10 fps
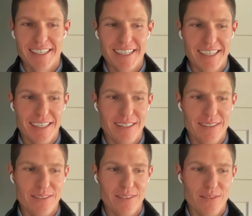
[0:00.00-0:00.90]
uh,
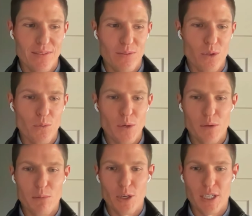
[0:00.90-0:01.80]
when we
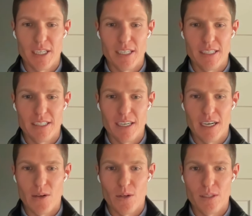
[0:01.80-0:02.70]
would market
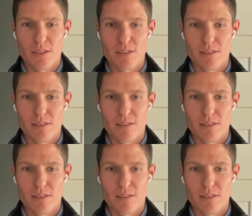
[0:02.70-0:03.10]
our